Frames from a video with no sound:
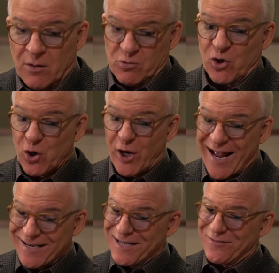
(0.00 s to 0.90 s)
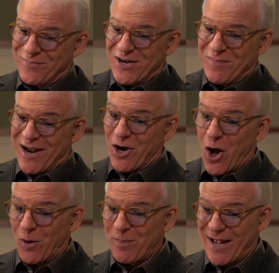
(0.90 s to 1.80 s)
It was a good idea of me to
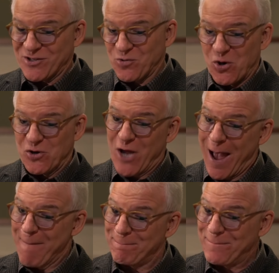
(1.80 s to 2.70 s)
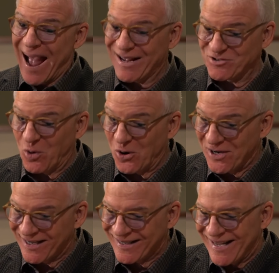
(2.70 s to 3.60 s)
make all passwords
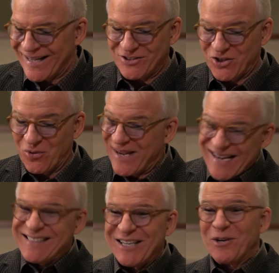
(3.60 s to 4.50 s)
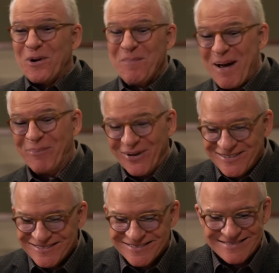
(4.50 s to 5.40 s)
password. It is so easy to remember.